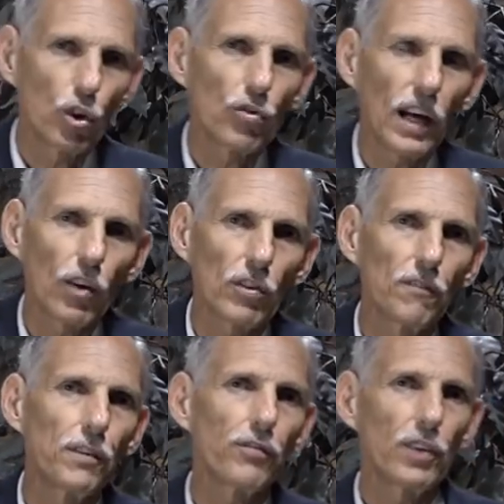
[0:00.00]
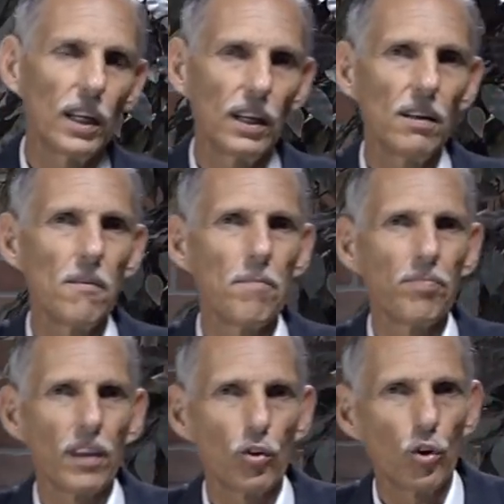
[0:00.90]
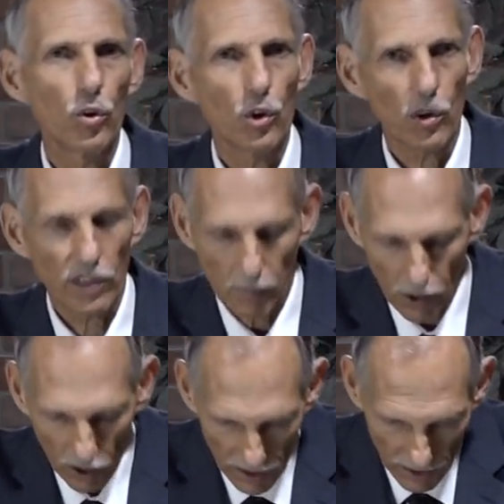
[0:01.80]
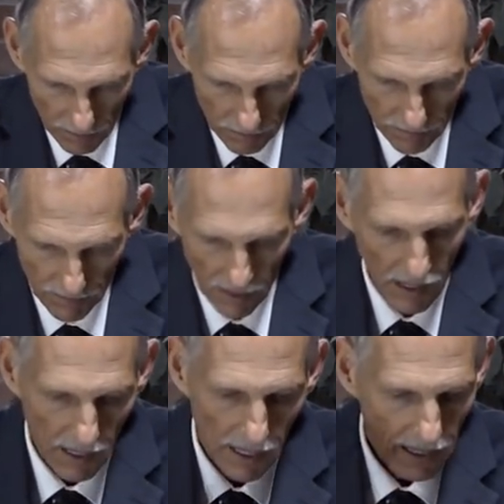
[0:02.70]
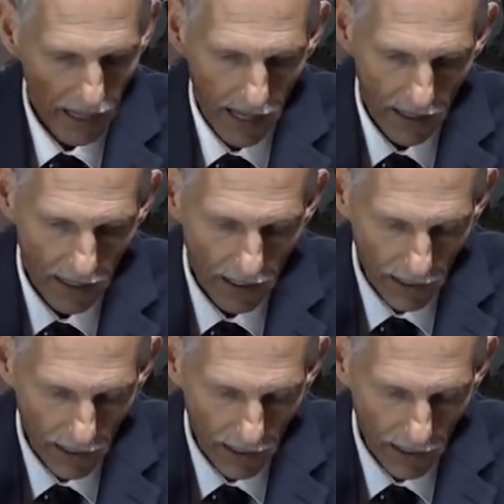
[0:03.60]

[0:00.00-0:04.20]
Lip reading: 2015 to North America. It had an